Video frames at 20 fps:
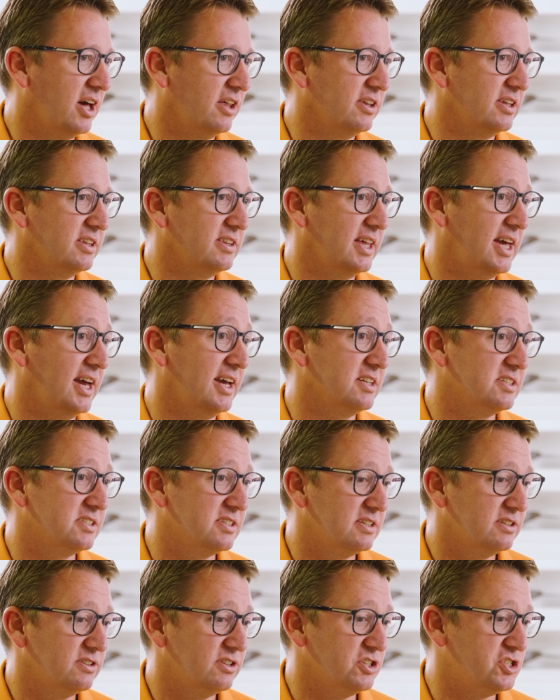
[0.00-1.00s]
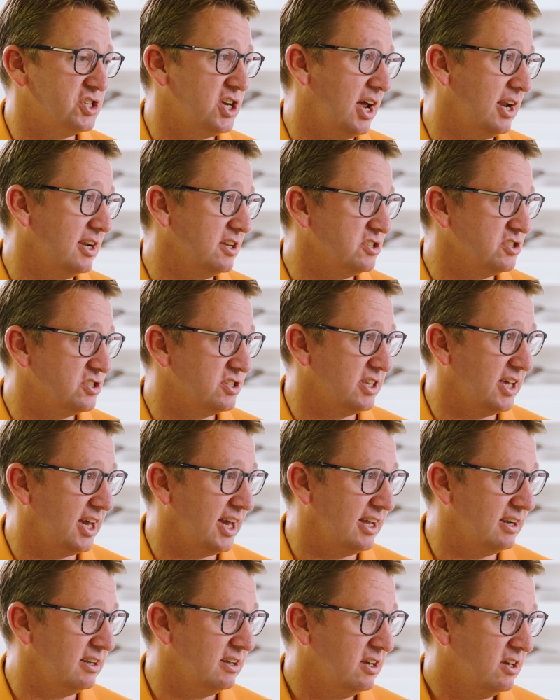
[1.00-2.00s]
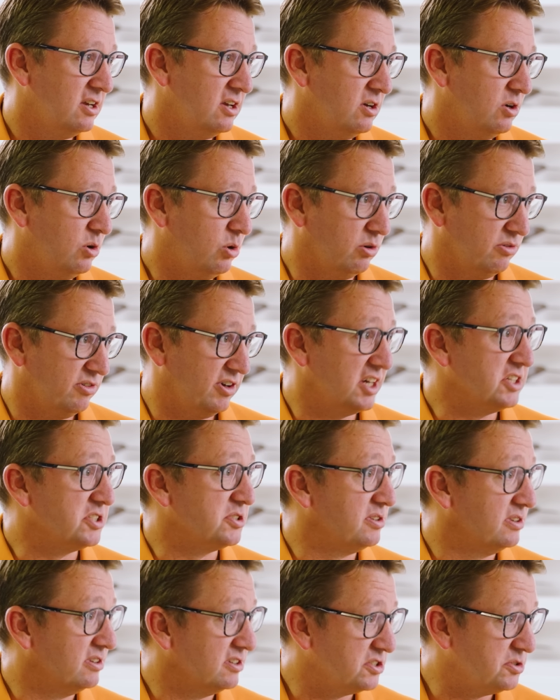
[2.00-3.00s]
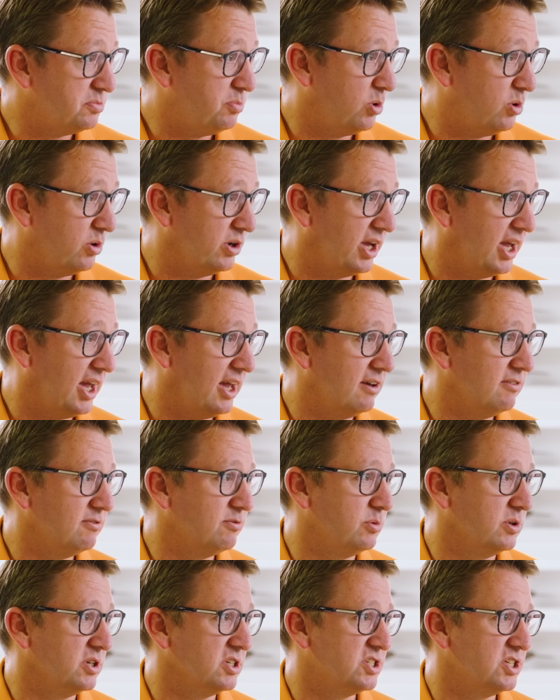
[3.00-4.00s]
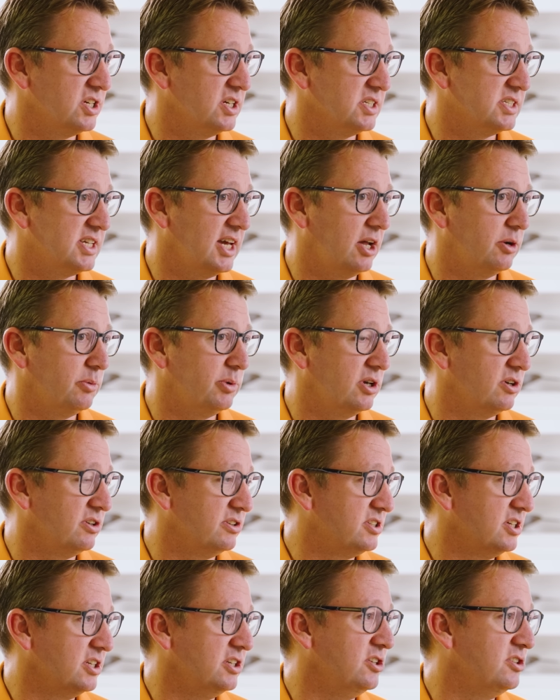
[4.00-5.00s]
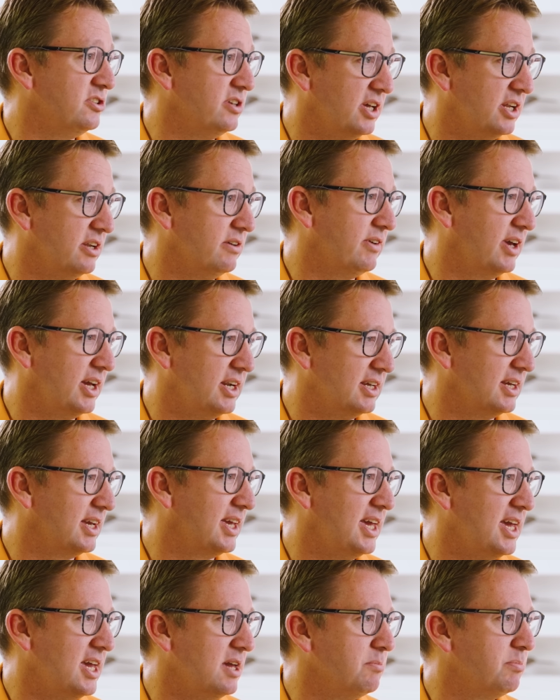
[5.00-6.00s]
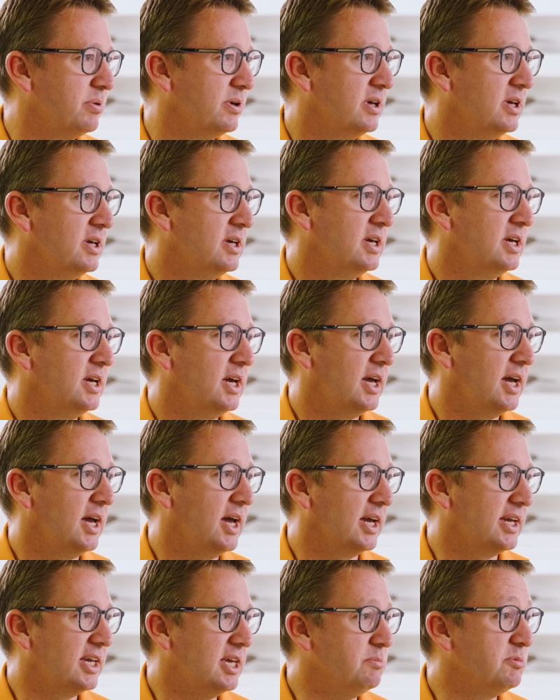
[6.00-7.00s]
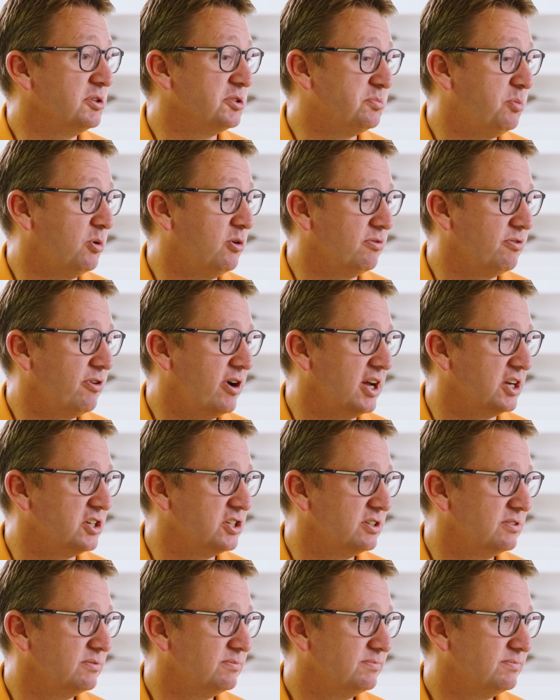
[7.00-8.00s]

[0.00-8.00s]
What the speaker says: I think that's the challenge that all of us in the sport have, which is how do we continue to innovate and keep the sport fresh.